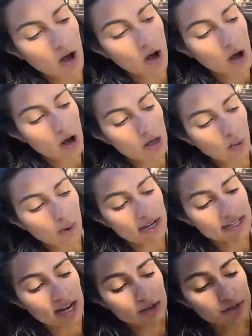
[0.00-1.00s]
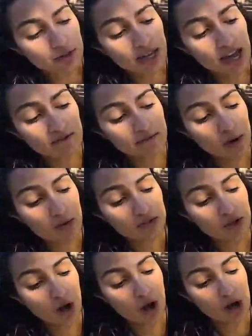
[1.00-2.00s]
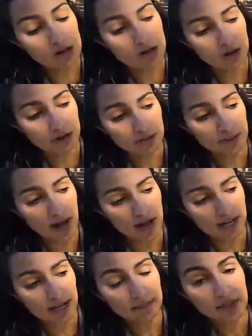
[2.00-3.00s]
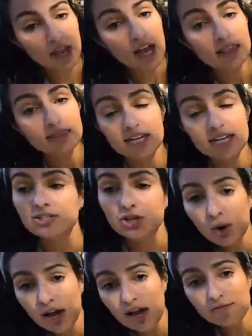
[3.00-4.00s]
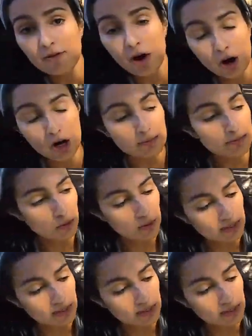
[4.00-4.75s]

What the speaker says: all the way down. So they have bones all along their body. They don't have arms